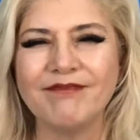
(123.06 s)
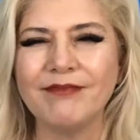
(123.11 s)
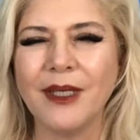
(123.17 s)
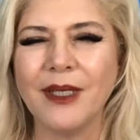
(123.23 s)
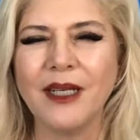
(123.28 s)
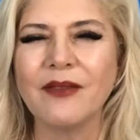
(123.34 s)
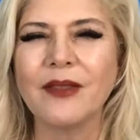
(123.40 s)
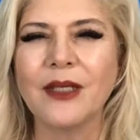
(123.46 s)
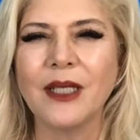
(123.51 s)

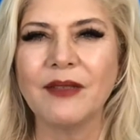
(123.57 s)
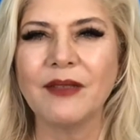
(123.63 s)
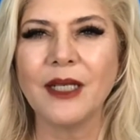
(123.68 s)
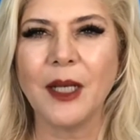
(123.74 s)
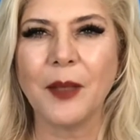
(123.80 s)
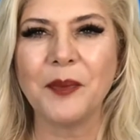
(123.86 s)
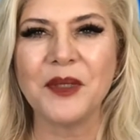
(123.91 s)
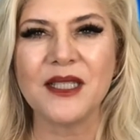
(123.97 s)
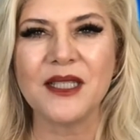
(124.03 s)
but have given
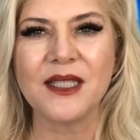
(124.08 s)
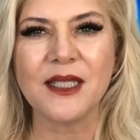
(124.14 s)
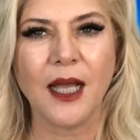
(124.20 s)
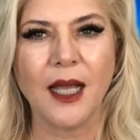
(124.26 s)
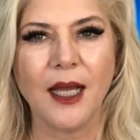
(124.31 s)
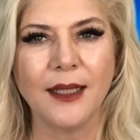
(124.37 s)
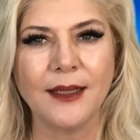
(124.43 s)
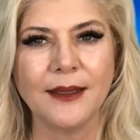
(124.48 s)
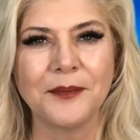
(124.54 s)
up
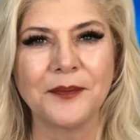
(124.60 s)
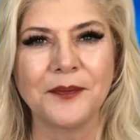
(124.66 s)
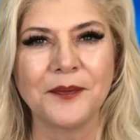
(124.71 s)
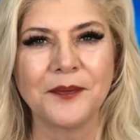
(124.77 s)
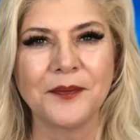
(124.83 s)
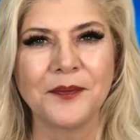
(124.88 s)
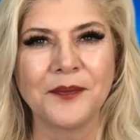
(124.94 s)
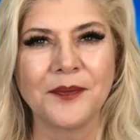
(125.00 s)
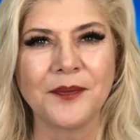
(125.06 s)
inside.
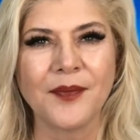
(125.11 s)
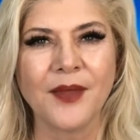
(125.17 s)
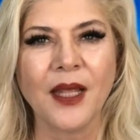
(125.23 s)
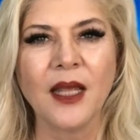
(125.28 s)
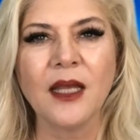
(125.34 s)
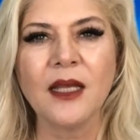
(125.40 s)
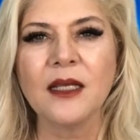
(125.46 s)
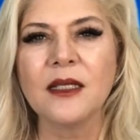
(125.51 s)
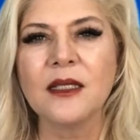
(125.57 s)

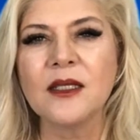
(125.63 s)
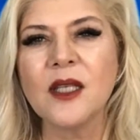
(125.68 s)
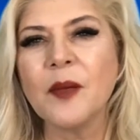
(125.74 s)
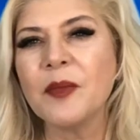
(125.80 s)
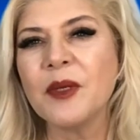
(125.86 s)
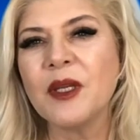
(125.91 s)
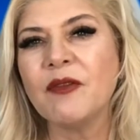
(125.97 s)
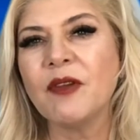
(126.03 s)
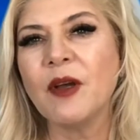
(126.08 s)

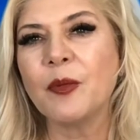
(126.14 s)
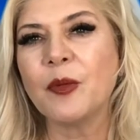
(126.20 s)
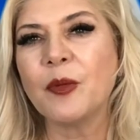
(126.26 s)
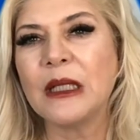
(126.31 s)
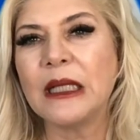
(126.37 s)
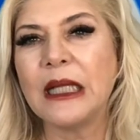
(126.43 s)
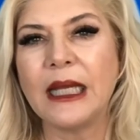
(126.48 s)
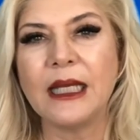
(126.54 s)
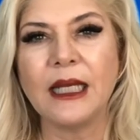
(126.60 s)
Some give up
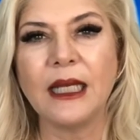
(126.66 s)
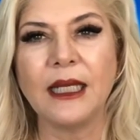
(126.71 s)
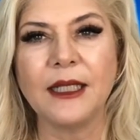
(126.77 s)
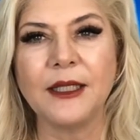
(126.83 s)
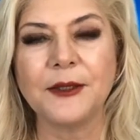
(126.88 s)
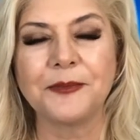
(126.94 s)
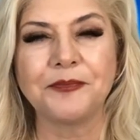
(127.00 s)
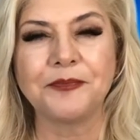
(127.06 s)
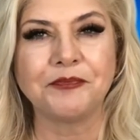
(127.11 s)

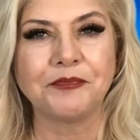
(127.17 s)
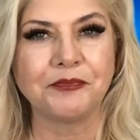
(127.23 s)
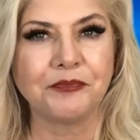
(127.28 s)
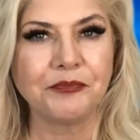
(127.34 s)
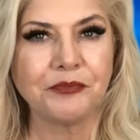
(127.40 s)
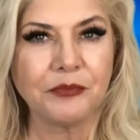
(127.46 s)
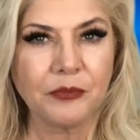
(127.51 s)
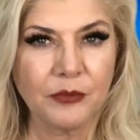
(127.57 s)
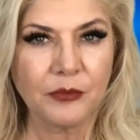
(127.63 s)
relating
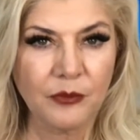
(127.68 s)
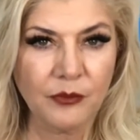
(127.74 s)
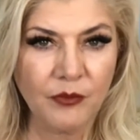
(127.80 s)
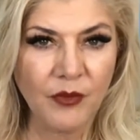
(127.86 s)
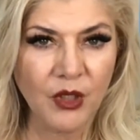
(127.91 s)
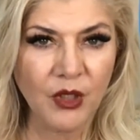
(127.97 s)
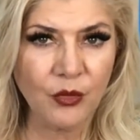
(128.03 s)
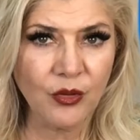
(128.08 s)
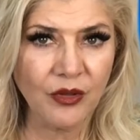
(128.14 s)

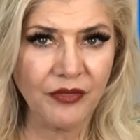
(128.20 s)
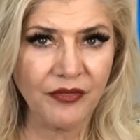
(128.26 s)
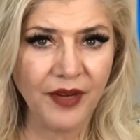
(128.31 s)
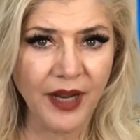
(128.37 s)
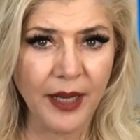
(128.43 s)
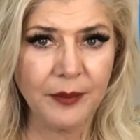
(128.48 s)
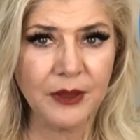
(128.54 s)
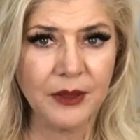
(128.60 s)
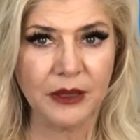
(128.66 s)
to their
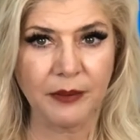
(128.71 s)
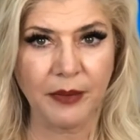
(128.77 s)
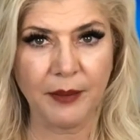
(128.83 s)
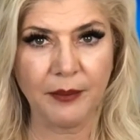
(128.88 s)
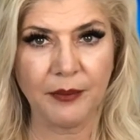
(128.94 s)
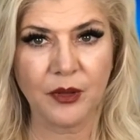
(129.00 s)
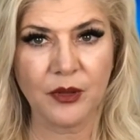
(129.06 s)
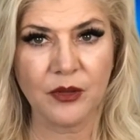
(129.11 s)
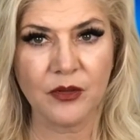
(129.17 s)
family
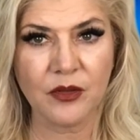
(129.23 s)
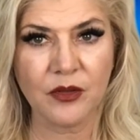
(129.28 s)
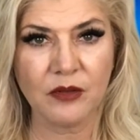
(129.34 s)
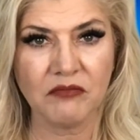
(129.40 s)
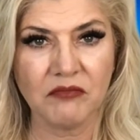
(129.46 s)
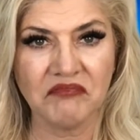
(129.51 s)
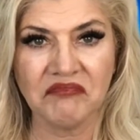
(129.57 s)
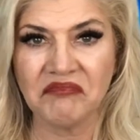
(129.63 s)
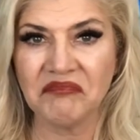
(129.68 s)
members.
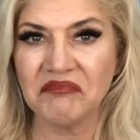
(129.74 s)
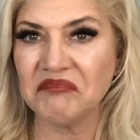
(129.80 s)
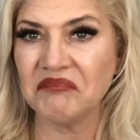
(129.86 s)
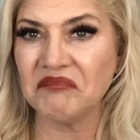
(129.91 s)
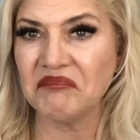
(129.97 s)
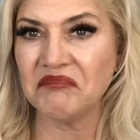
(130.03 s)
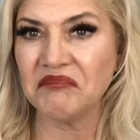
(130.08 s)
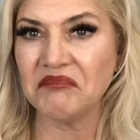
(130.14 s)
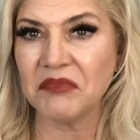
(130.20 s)

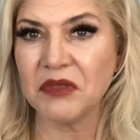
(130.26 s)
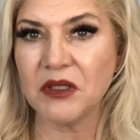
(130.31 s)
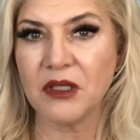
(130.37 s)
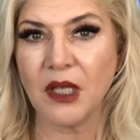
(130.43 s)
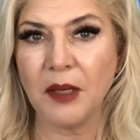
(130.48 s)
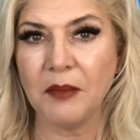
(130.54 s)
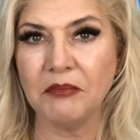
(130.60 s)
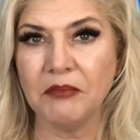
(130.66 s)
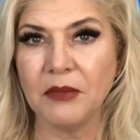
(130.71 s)

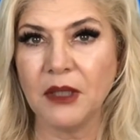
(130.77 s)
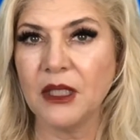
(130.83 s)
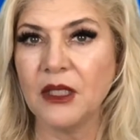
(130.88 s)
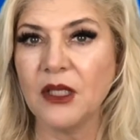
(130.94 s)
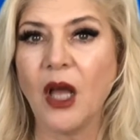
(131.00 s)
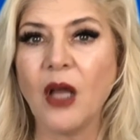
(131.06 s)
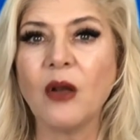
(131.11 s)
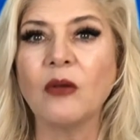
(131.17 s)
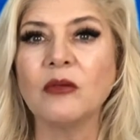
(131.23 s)
Some
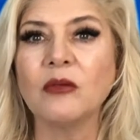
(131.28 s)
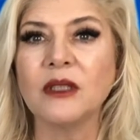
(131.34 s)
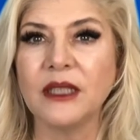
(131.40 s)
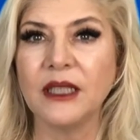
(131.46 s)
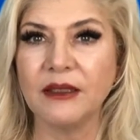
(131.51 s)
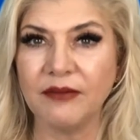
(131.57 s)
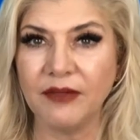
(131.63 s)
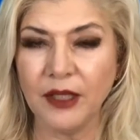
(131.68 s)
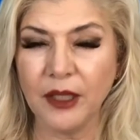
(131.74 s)
not only
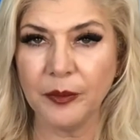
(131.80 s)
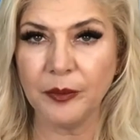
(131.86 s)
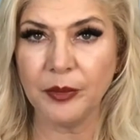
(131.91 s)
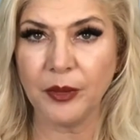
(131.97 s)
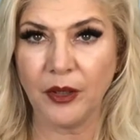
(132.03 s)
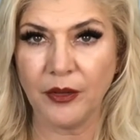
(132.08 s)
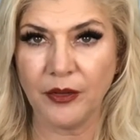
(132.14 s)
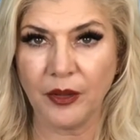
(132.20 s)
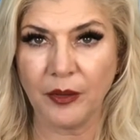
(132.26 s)
give up
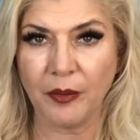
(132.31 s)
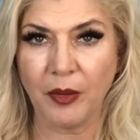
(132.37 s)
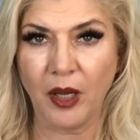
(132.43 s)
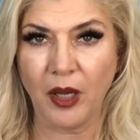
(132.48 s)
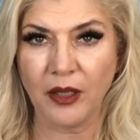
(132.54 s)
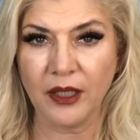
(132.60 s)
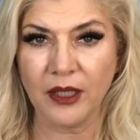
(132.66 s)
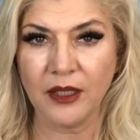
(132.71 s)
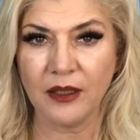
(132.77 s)
on their
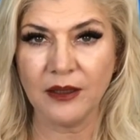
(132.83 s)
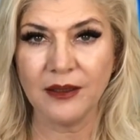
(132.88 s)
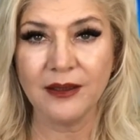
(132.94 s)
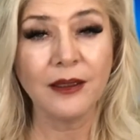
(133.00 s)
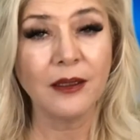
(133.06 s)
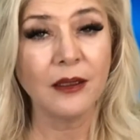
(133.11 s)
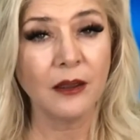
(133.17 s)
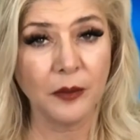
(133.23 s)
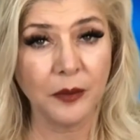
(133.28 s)
body,
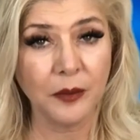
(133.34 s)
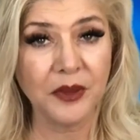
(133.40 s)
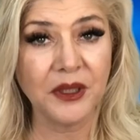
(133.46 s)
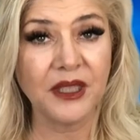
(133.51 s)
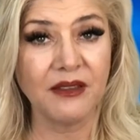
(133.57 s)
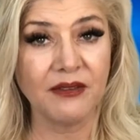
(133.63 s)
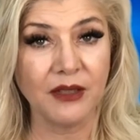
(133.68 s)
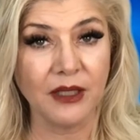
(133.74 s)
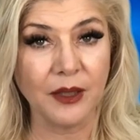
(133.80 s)
but
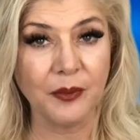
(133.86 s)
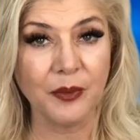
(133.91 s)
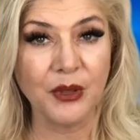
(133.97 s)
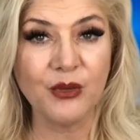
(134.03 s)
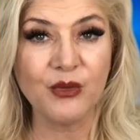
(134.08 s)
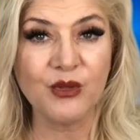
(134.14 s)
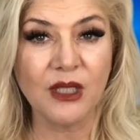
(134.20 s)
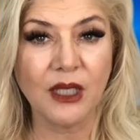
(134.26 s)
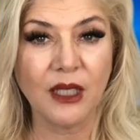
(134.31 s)
even
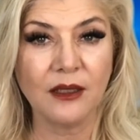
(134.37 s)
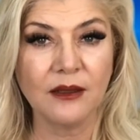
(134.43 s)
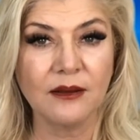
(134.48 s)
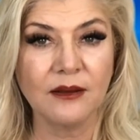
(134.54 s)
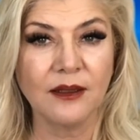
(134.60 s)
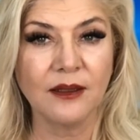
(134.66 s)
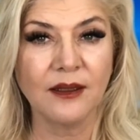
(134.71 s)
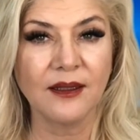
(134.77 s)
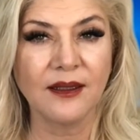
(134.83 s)
abuse it.
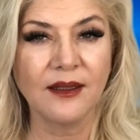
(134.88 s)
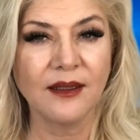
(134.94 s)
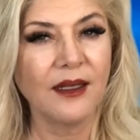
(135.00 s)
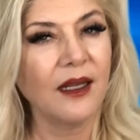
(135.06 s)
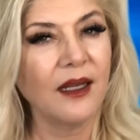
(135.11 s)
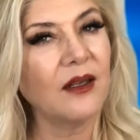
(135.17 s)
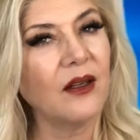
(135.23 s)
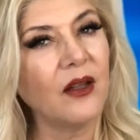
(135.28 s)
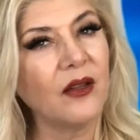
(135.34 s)

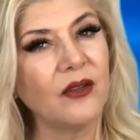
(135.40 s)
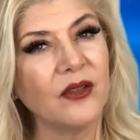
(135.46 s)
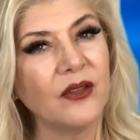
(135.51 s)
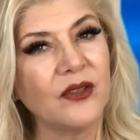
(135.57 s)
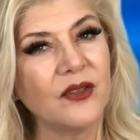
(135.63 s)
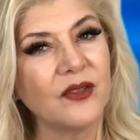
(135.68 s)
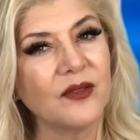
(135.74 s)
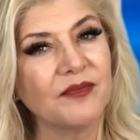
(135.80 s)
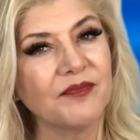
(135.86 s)
And
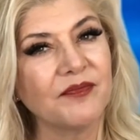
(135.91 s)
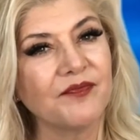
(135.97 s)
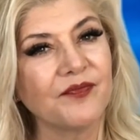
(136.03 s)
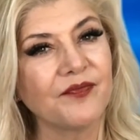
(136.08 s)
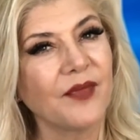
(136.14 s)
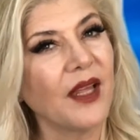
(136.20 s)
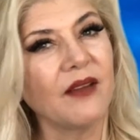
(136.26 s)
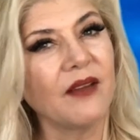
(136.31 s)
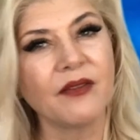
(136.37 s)
others
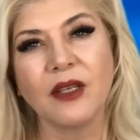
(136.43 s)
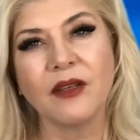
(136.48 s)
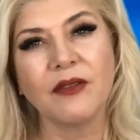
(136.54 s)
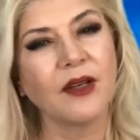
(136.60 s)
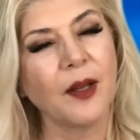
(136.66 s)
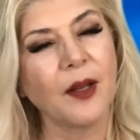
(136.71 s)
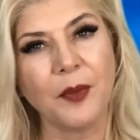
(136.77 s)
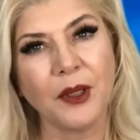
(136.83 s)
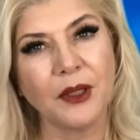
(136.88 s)
have
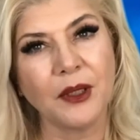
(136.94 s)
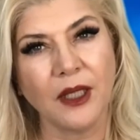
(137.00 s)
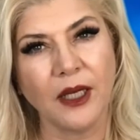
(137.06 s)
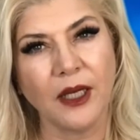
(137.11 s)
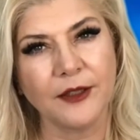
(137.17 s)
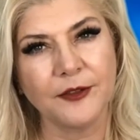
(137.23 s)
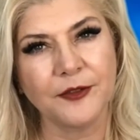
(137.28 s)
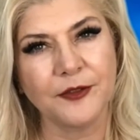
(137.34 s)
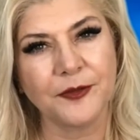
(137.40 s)
given up on
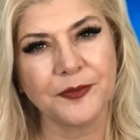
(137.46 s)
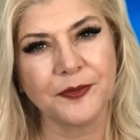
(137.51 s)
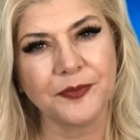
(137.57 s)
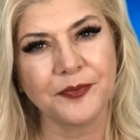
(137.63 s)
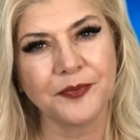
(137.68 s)
life.